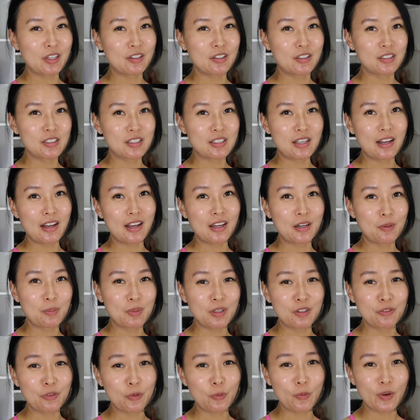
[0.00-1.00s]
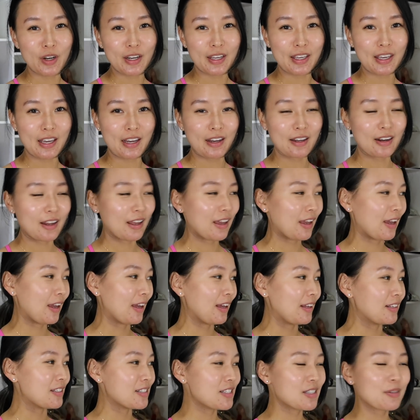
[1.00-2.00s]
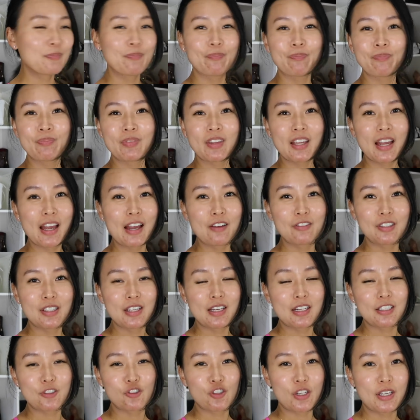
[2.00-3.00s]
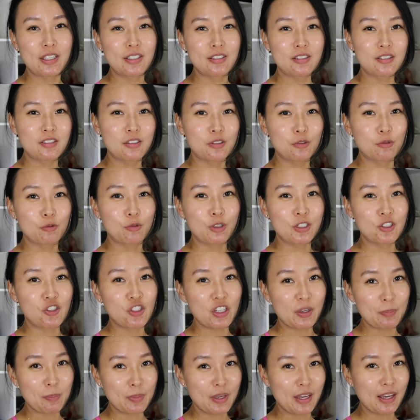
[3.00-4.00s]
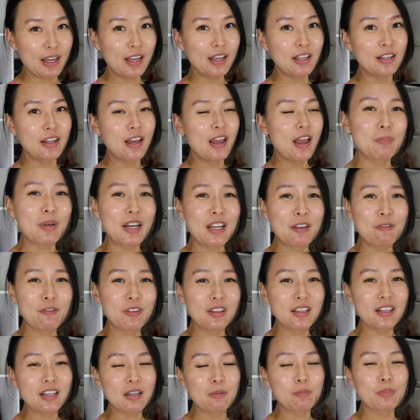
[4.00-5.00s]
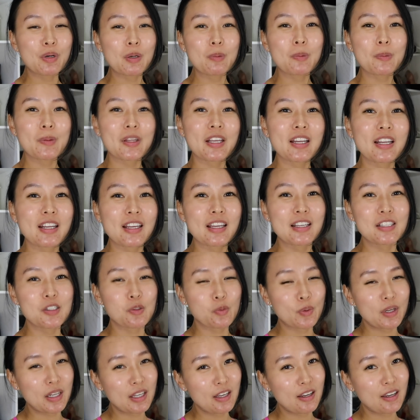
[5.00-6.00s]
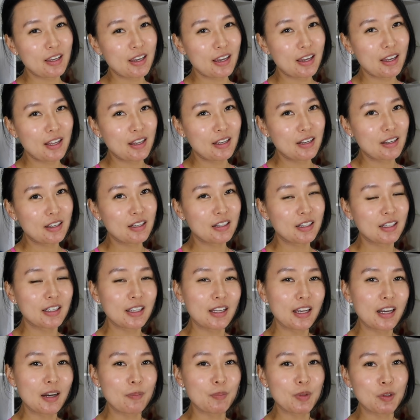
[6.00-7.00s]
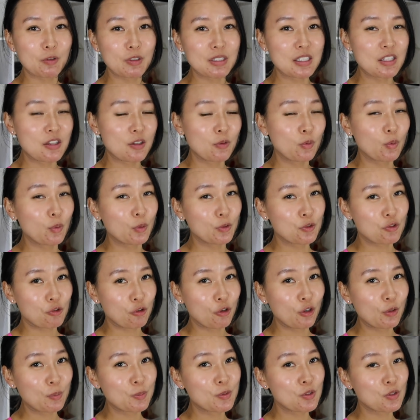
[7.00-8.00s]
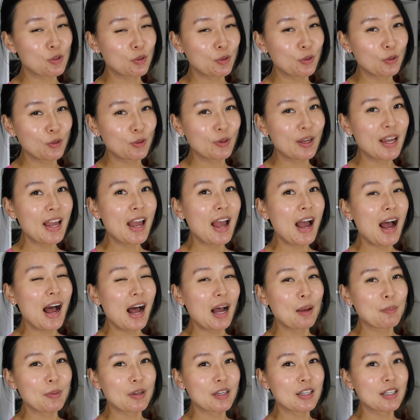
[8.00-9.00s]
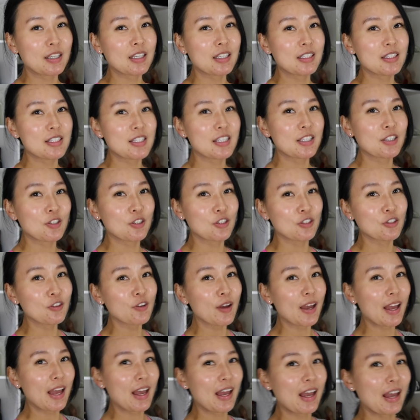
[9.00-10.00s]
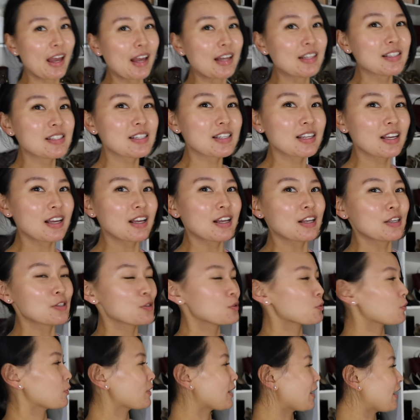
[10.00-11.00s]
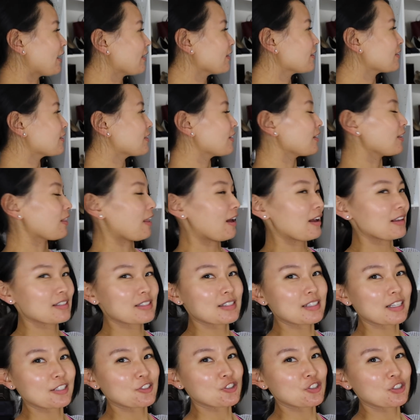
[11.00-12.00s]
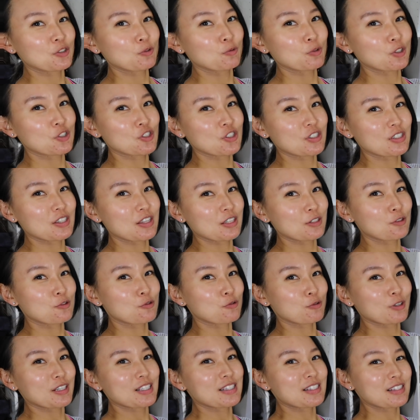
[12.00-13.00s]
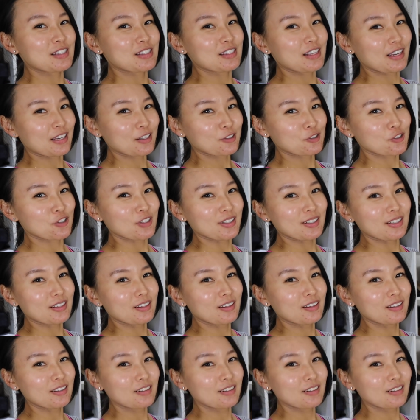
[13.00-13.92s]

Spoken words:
because I had a bit of a workout and haven't had a chance to wash up yet. But I figured I'm probably gonna get sweaty again cleaning up the rest of the wardrobe. So I'm gonna continue and sort out the last section, which is the dress section.